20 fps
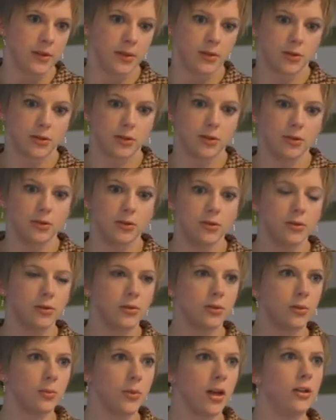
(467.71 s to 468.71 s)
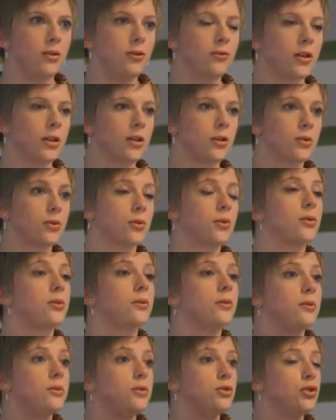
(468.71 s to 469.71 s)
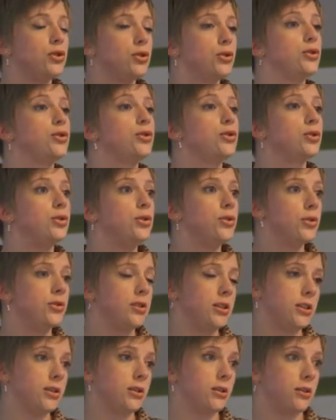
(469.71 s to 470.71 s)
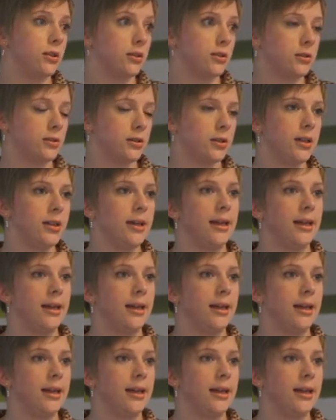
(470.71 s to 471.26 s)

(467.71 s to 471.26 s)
so the manufacturer chooses to use it or not,